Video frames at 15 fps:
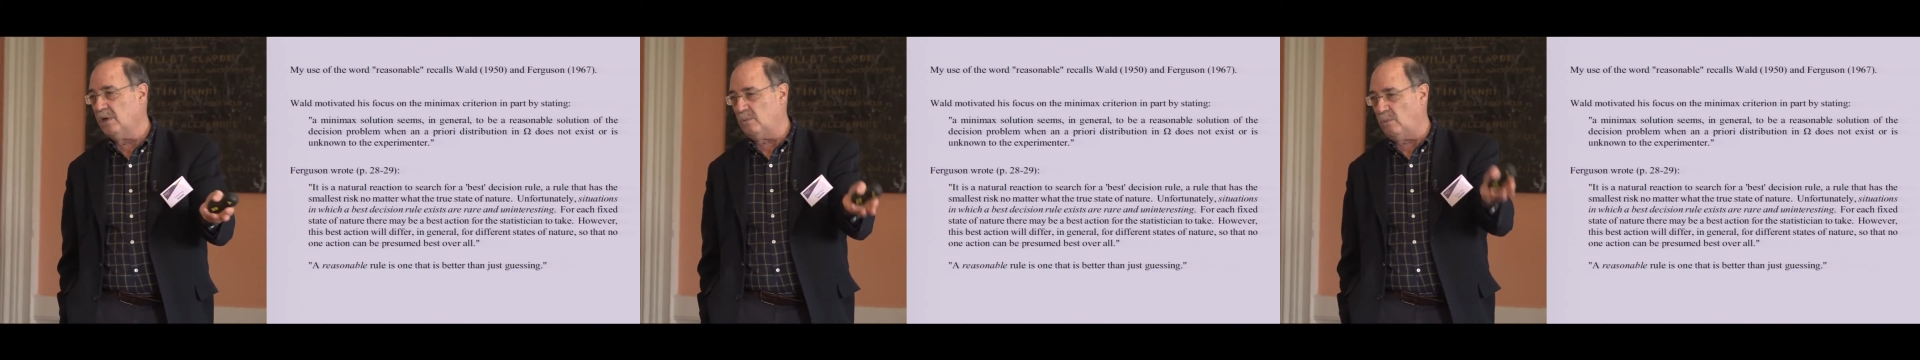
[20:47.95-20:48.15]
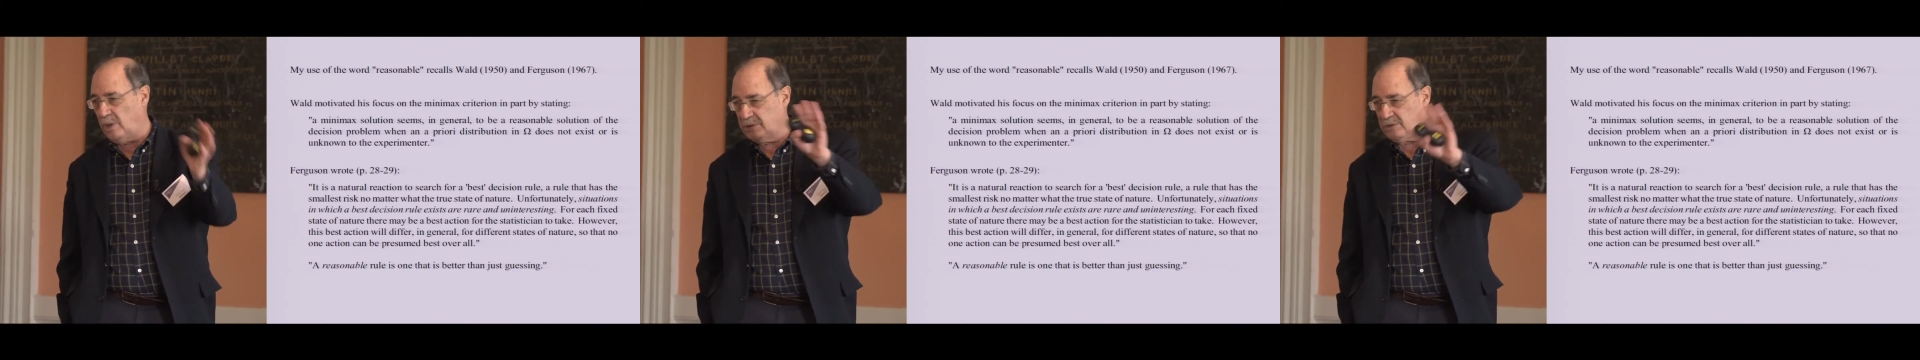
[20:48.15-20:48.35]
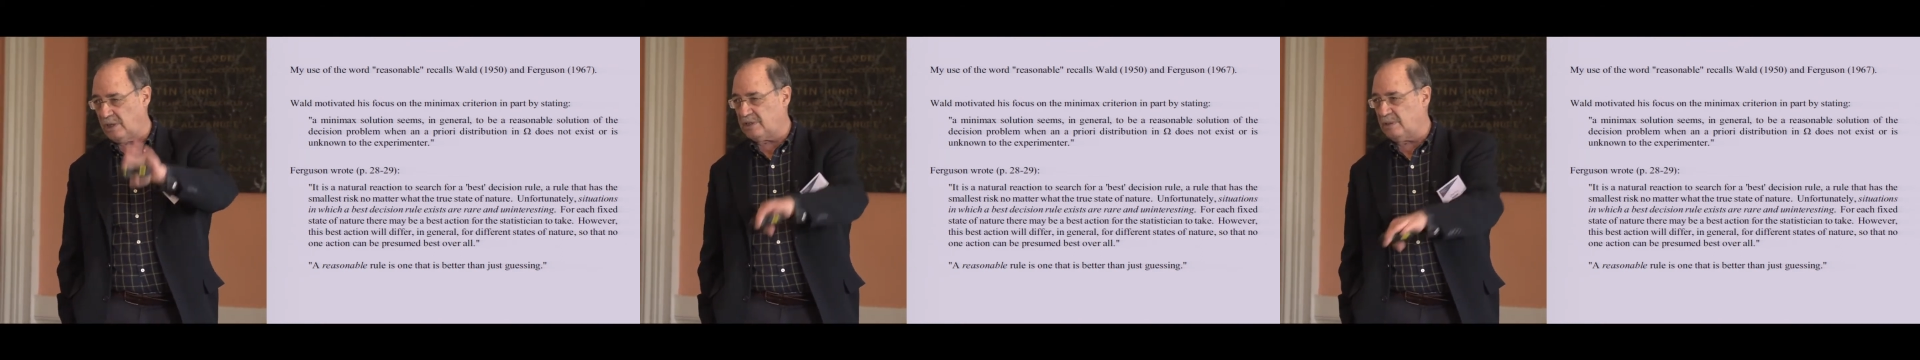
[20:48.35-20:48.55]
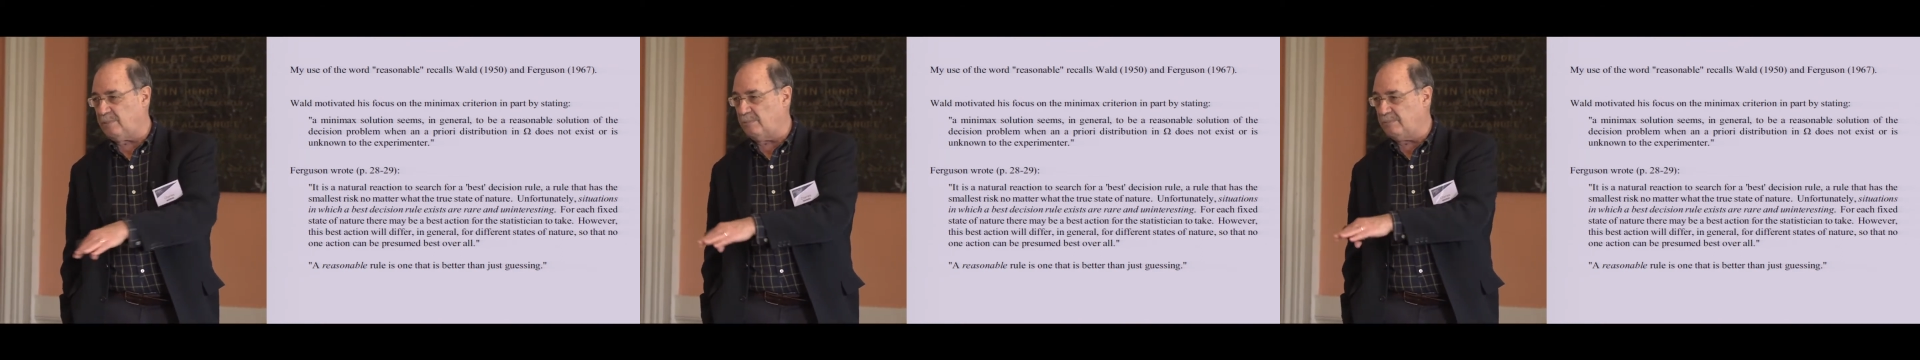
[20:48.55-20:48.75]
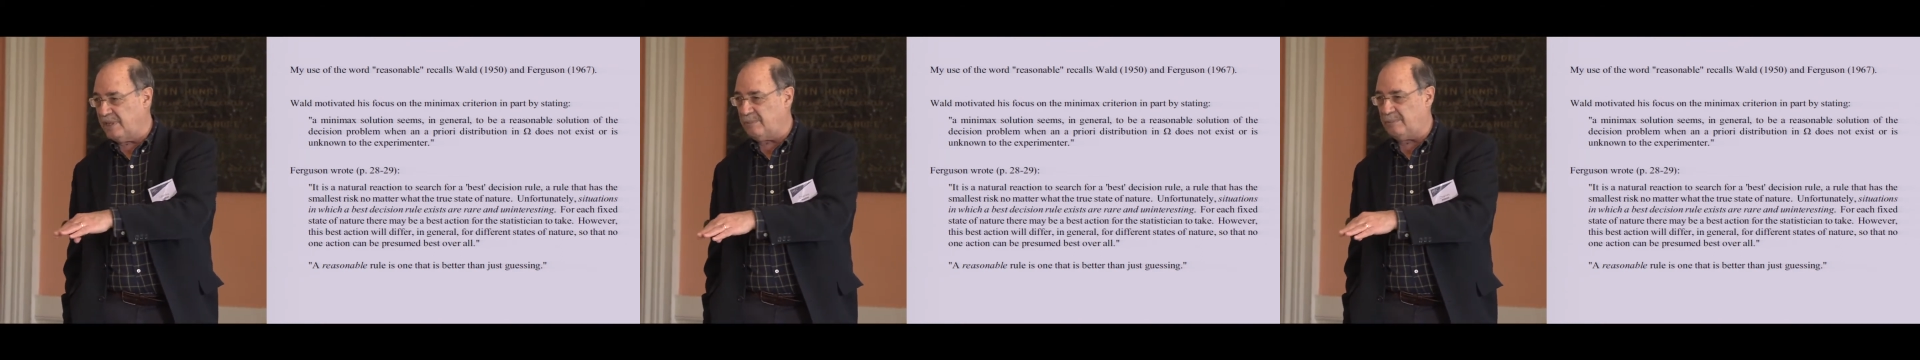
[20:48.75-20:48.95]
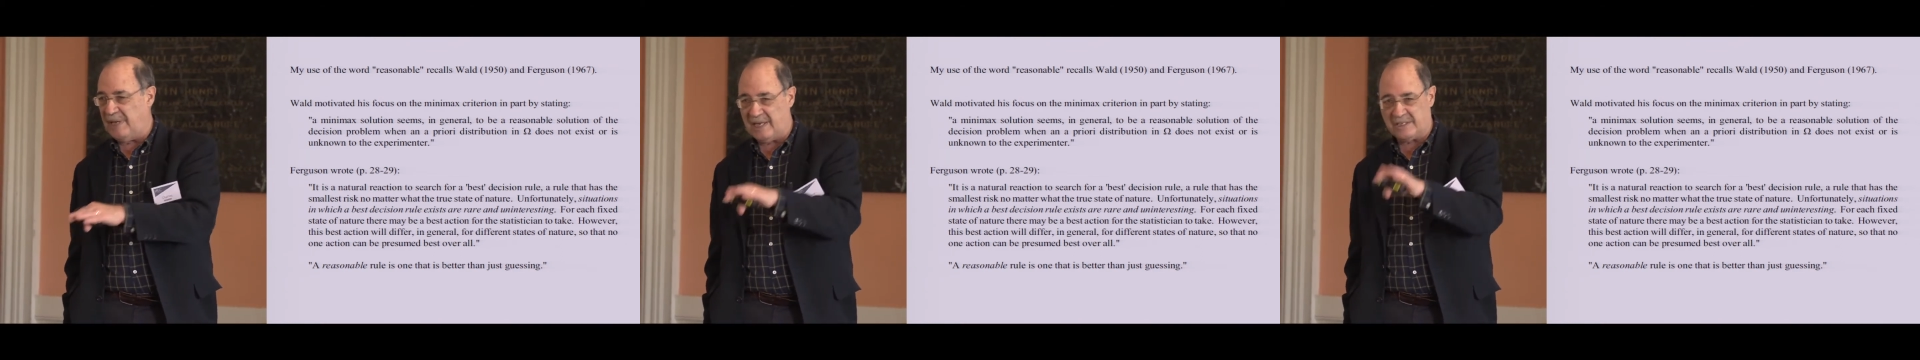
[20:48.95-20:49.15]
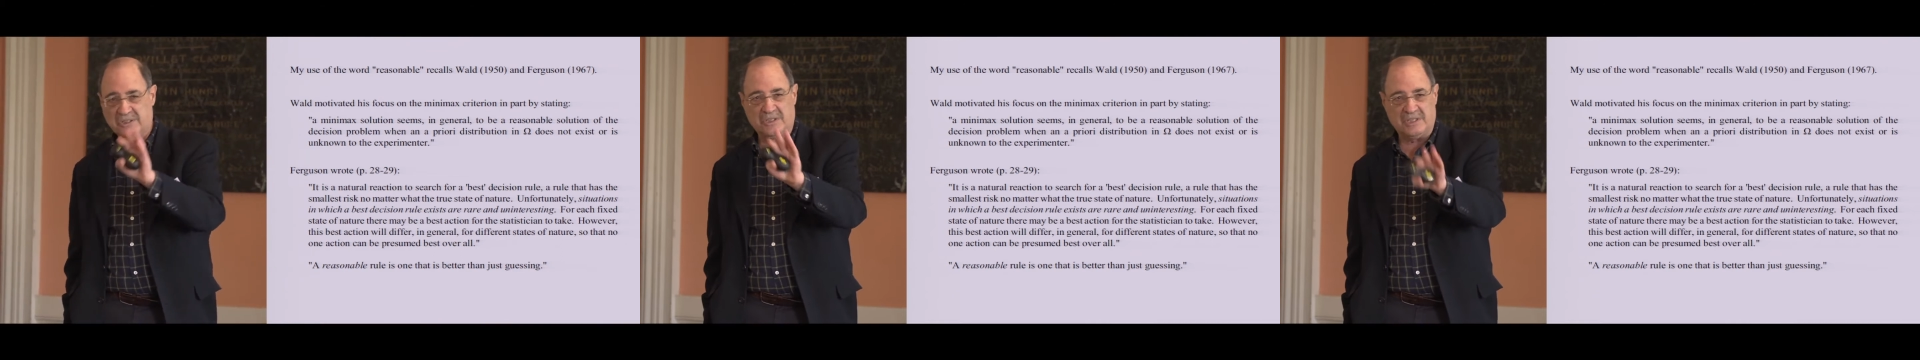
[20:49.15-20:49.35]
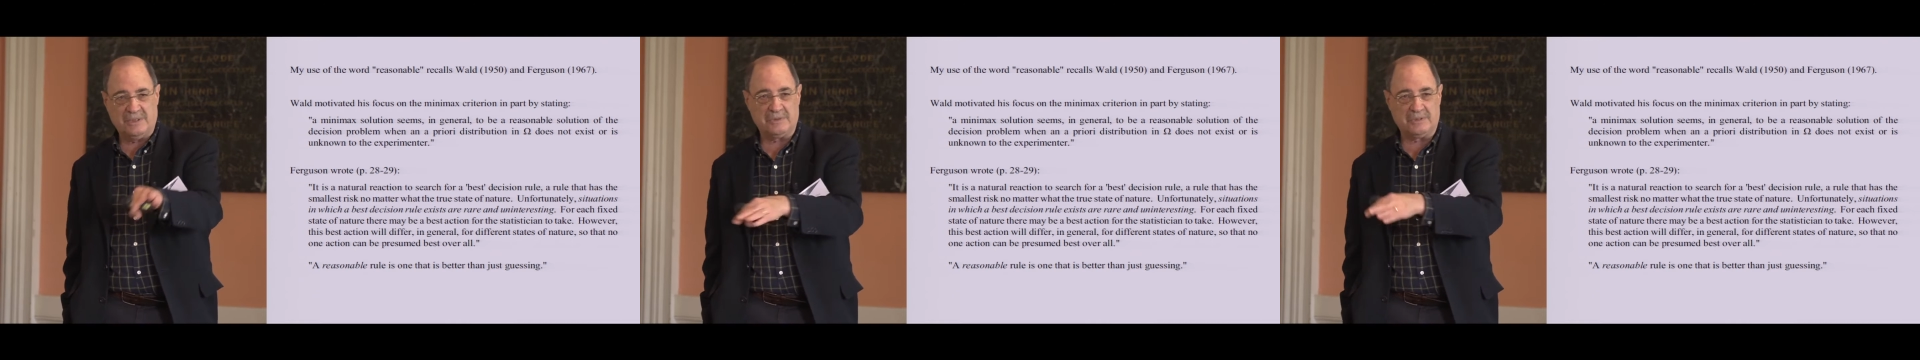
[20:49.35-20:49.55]
Wald talked about minimax
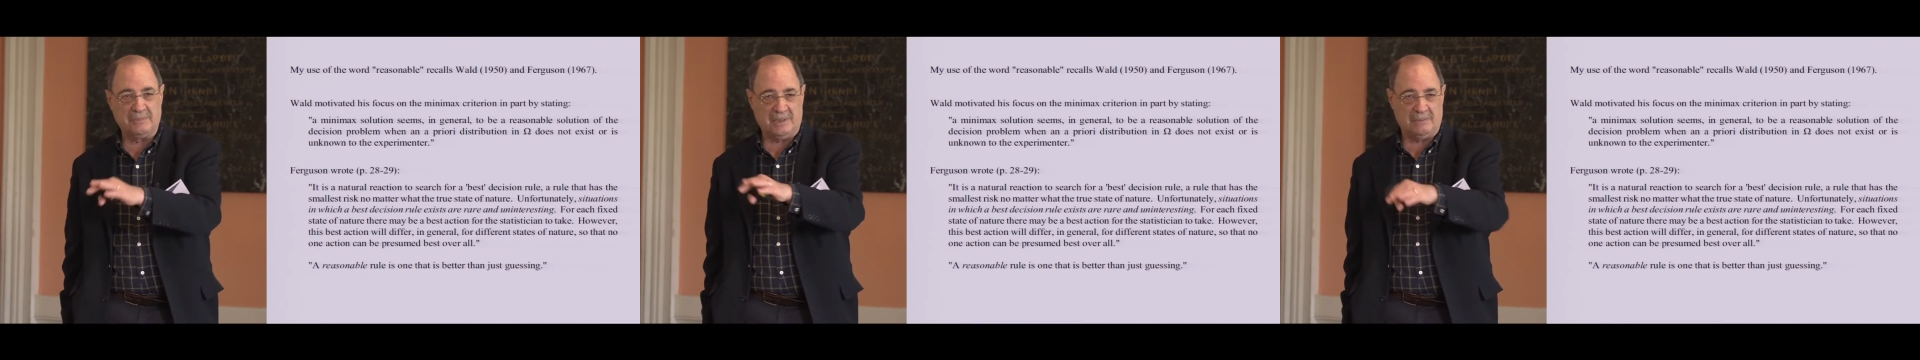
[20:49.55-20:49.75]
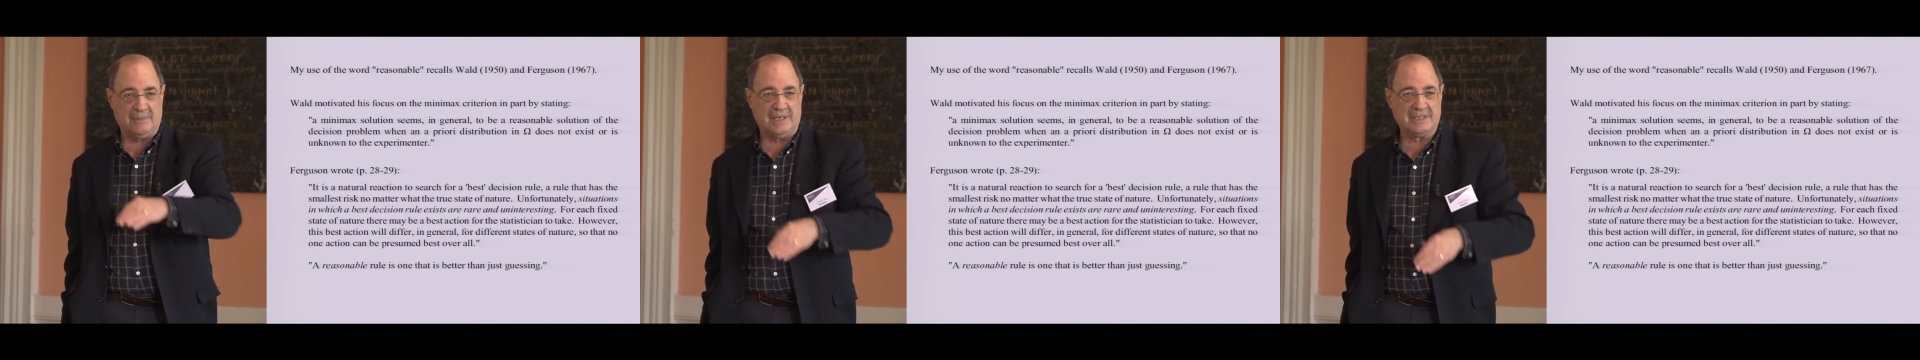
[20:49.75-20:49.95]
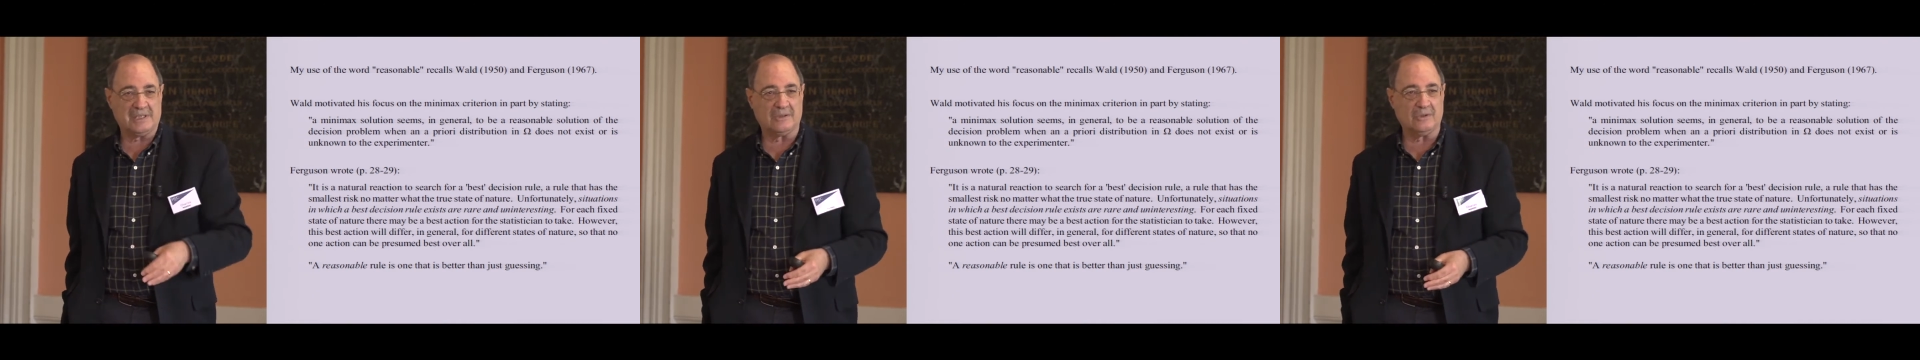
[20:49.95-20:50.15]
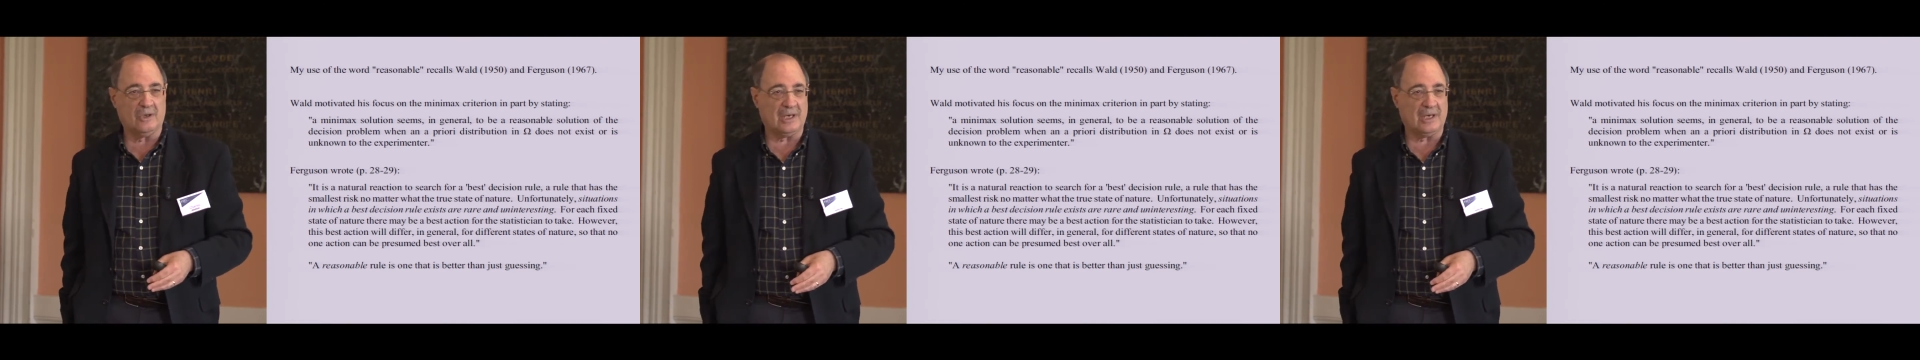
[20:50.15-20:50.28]
because he was minimizing